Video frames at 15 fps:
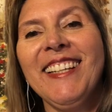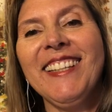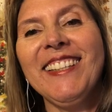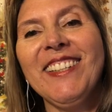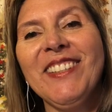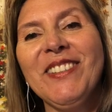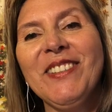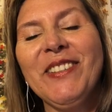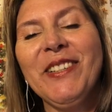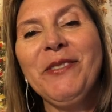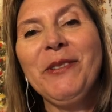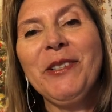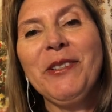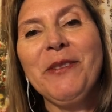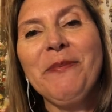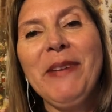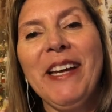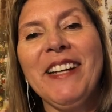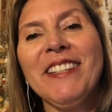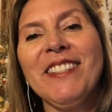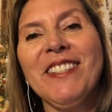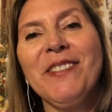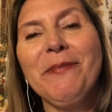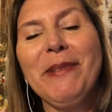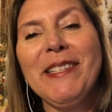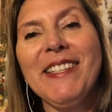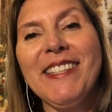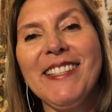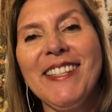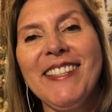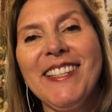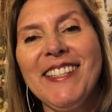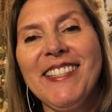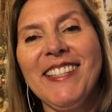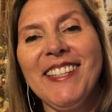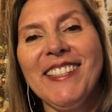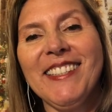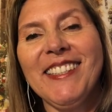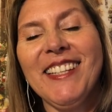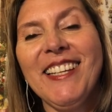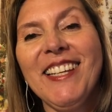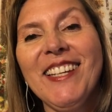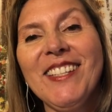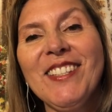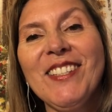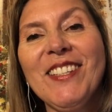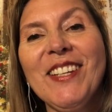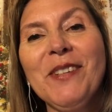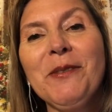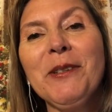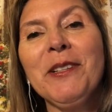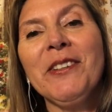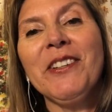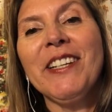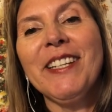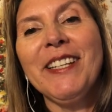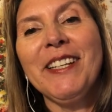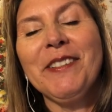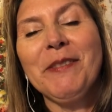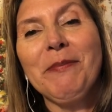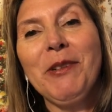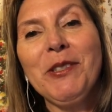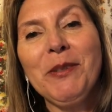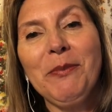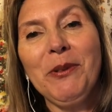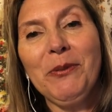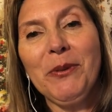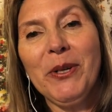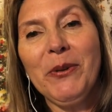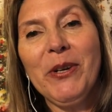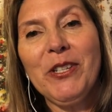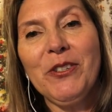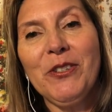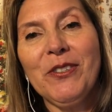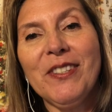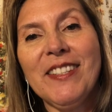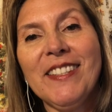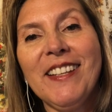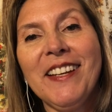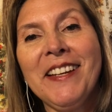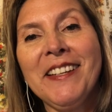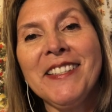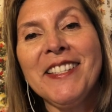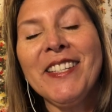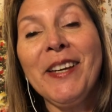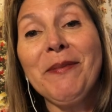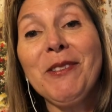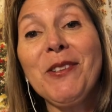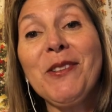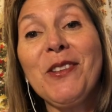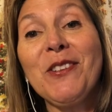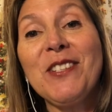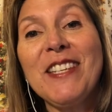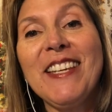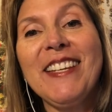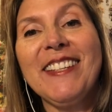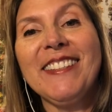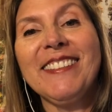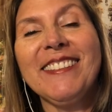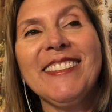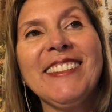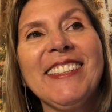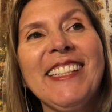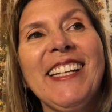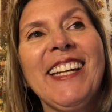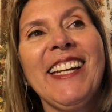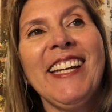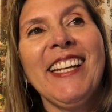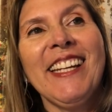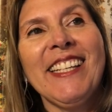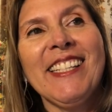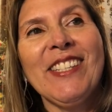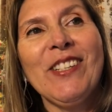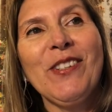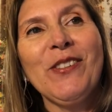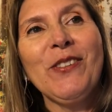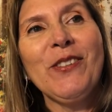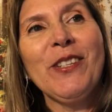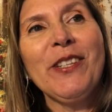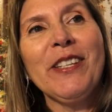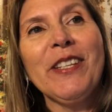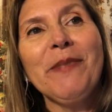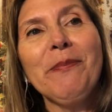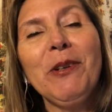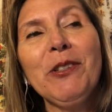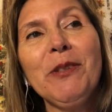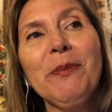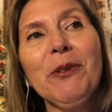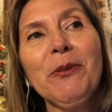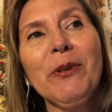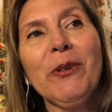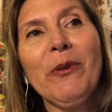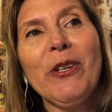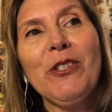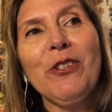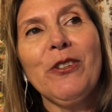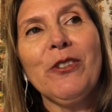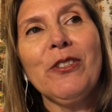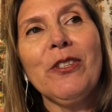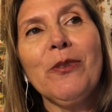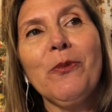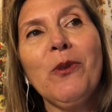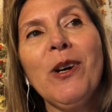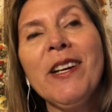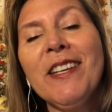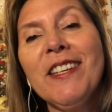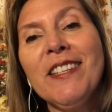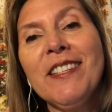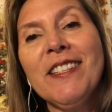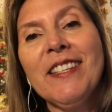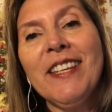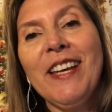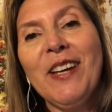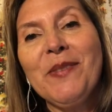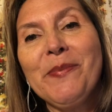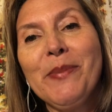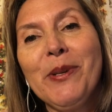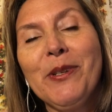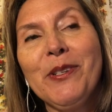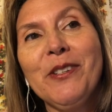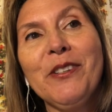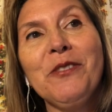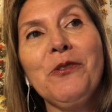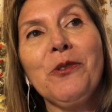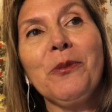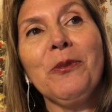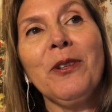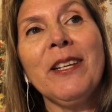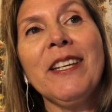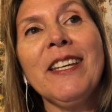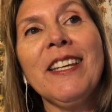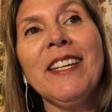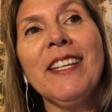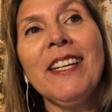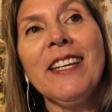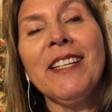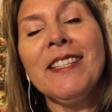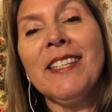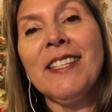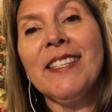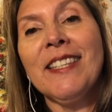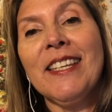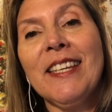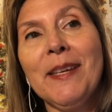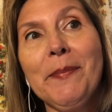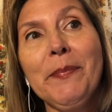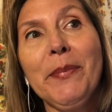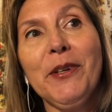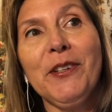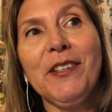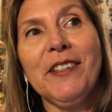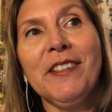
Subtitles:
Hello, and welcome back to Business Statistics. Today we're looking at multiple regressions, chapter 13. So in multiple regressions, y is the output normally and x is the input.